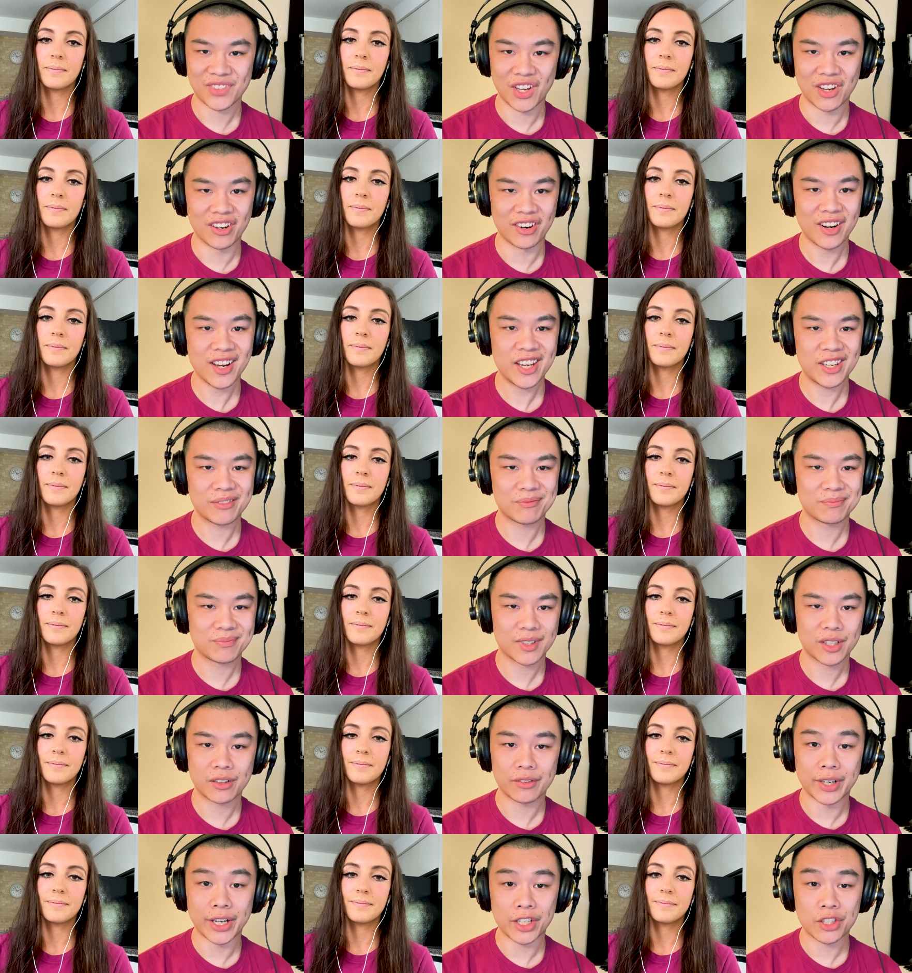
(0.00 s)
Speaker 1: All right,
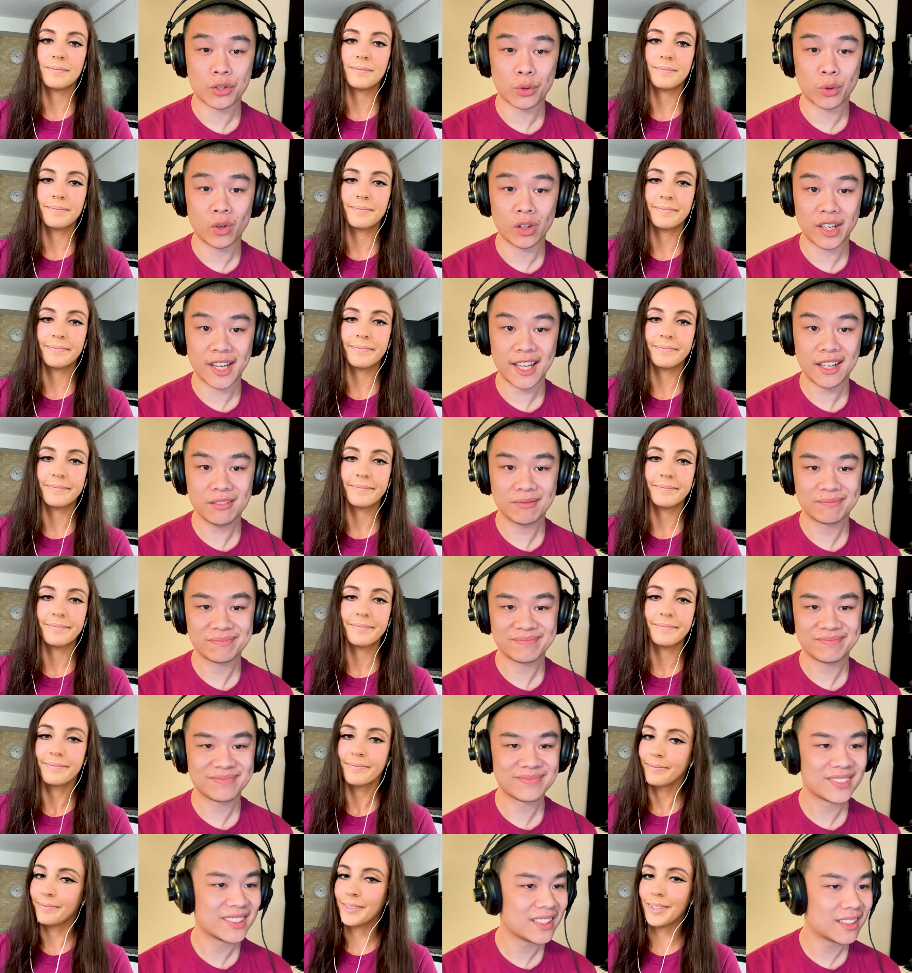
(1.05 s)
ready to roll again?
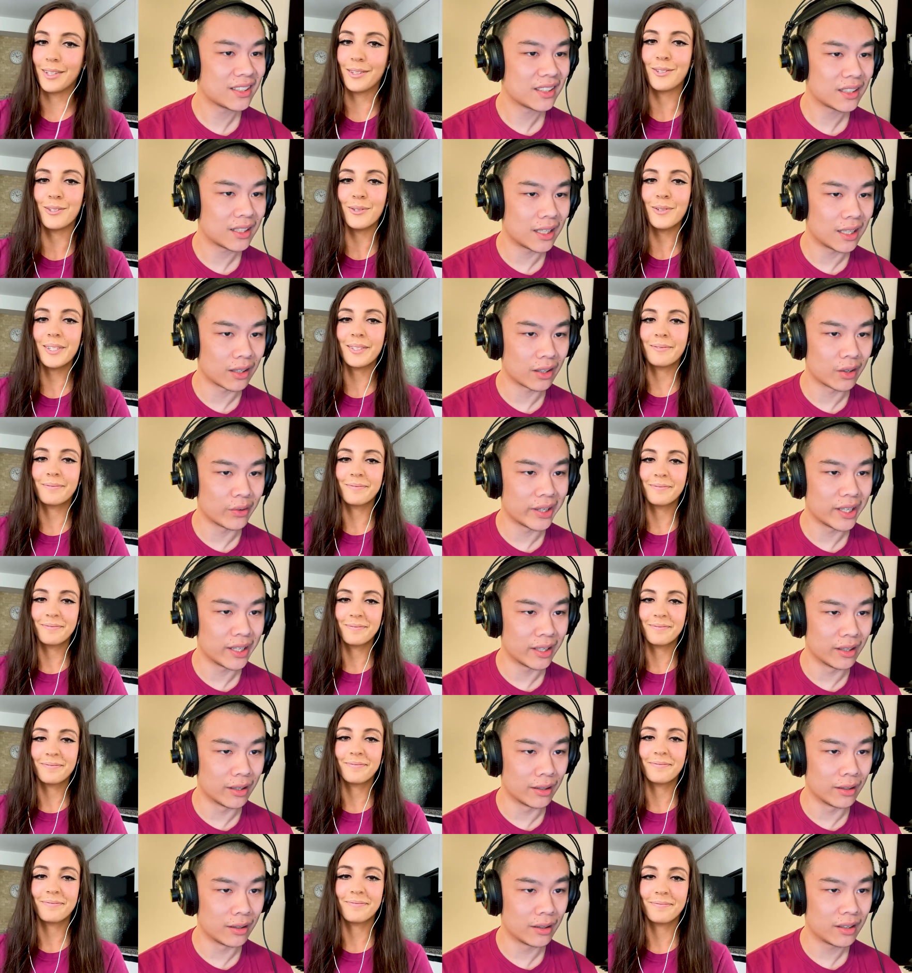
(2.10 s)
Let's do I'll it. Go ahead
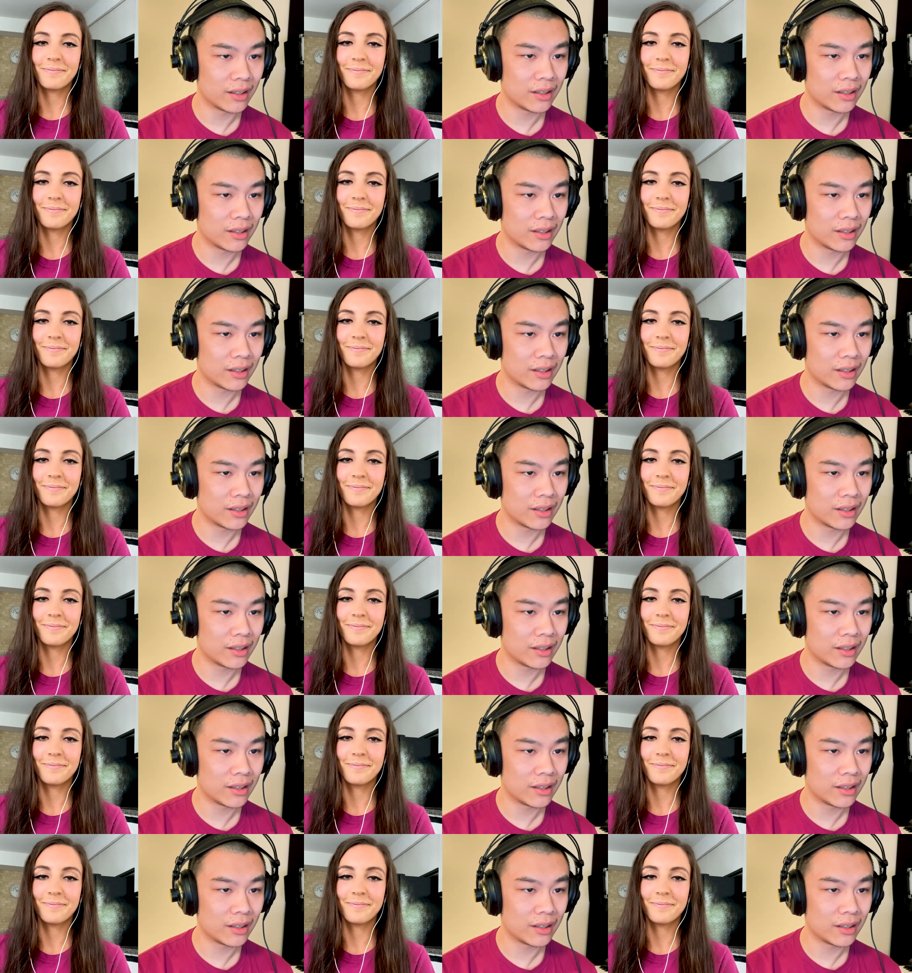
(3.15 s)
and.